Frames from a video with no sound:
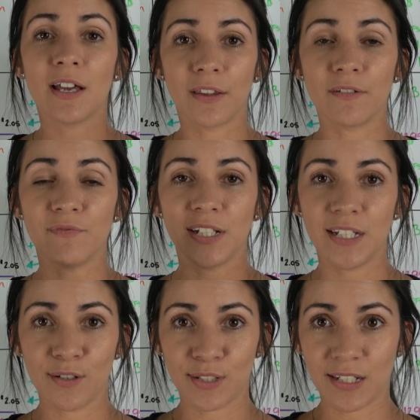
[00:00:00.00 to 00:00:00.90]
on the
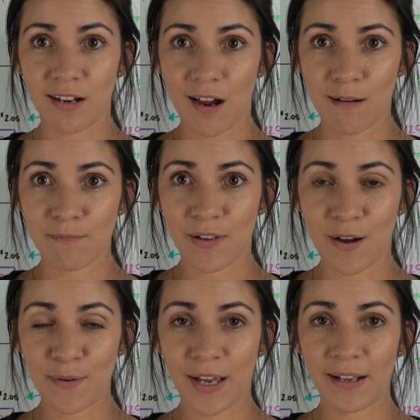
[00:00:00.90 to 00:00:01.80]
videos to come.
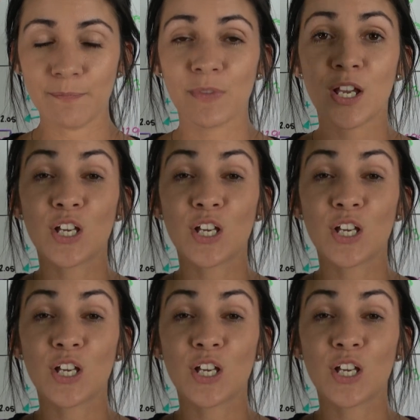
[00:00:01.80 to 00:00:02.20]
Okay?